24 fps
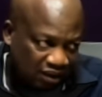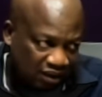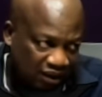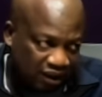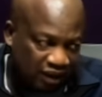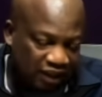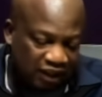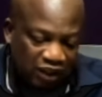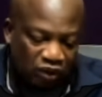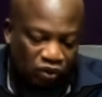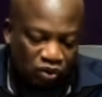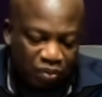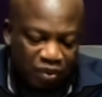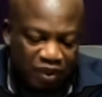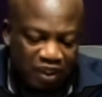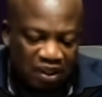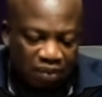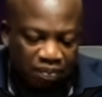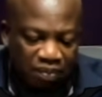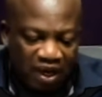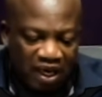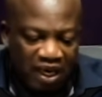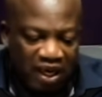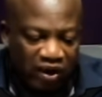It is a
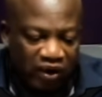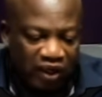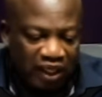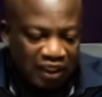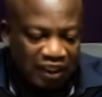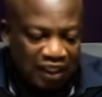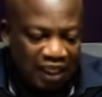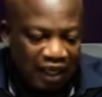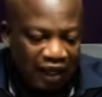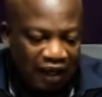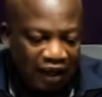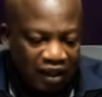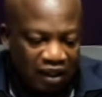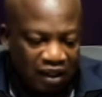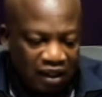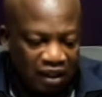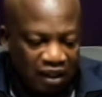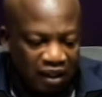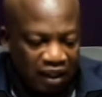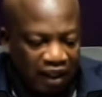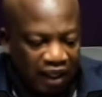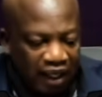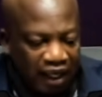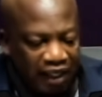commission banner because
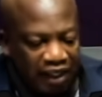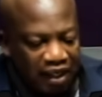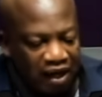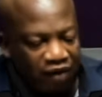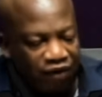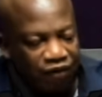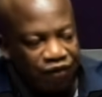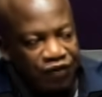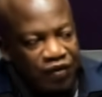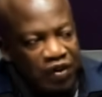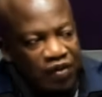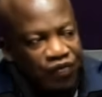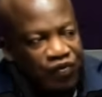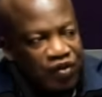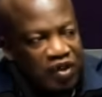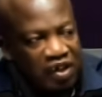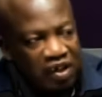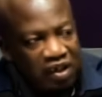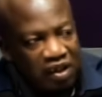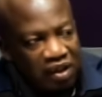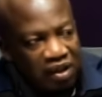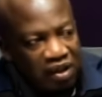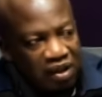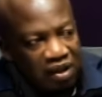
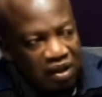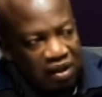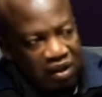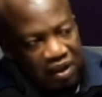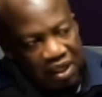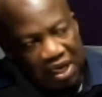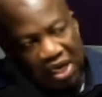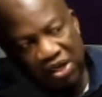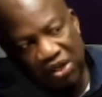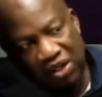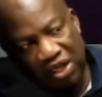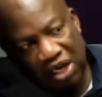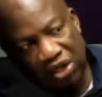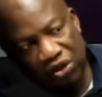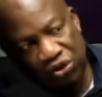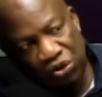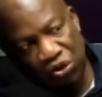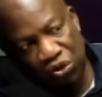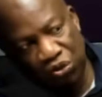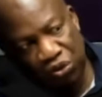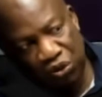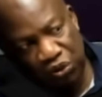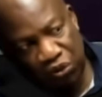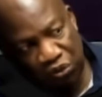50 that you can
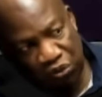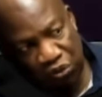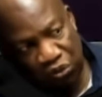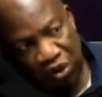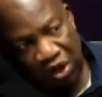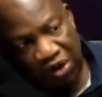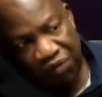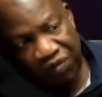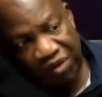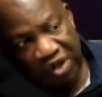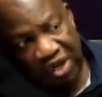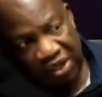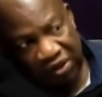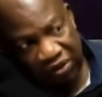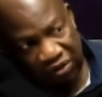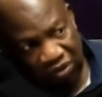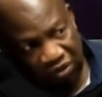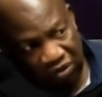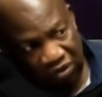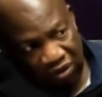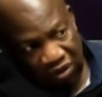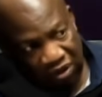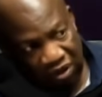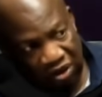show with your evidence, you
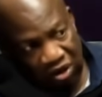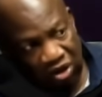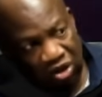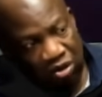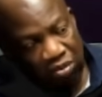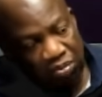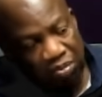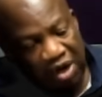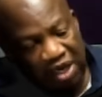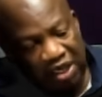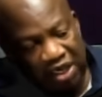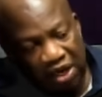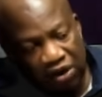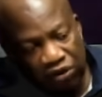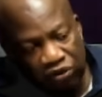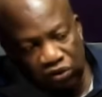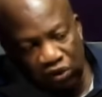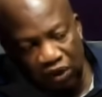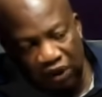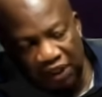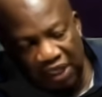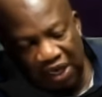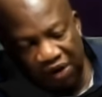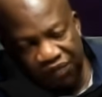know. But
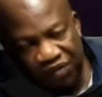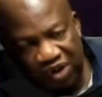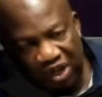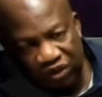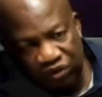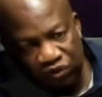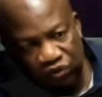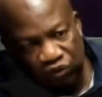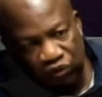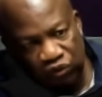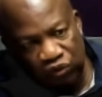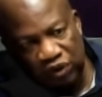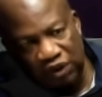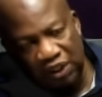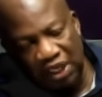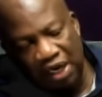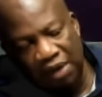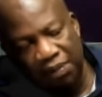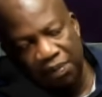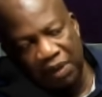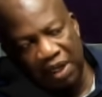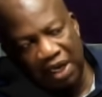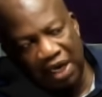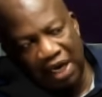then a caveat to
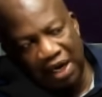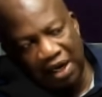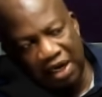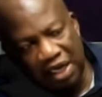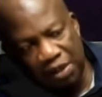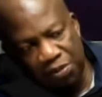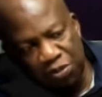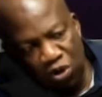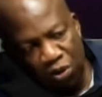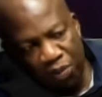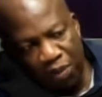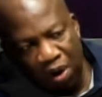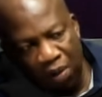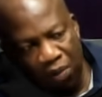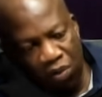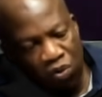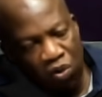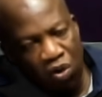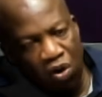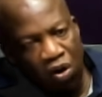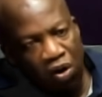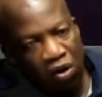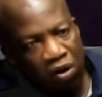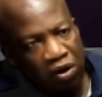the area go
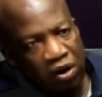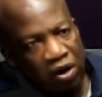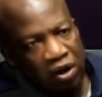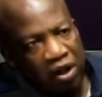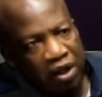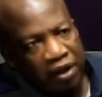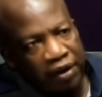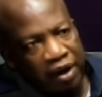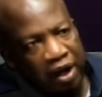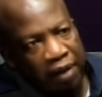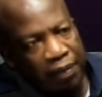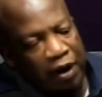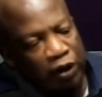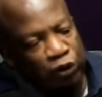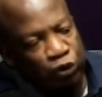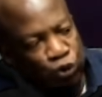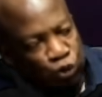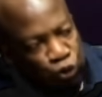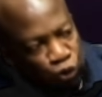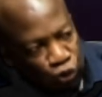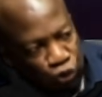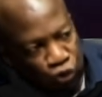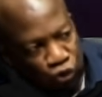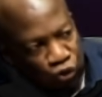more about
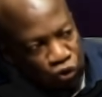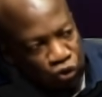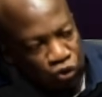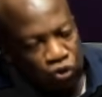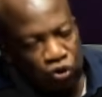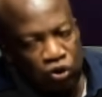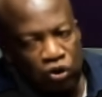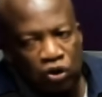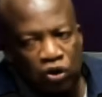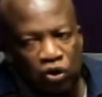2